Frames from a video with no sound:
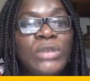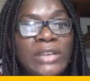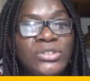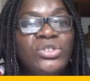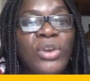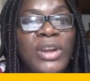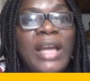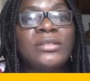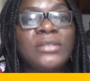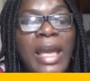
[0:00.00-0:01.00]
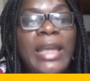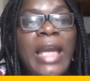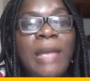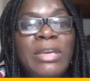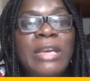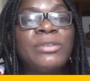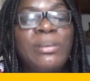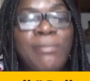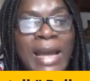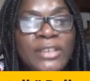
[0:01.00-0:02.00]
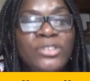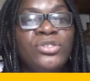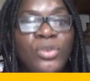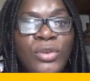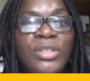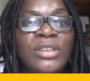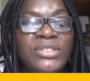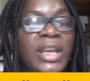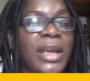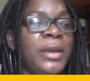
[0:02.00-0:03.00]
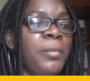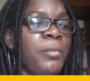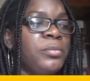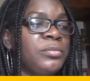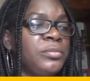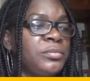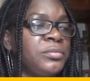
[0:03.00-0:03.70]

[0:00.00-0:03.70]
ensure that I'm able to manage during this time?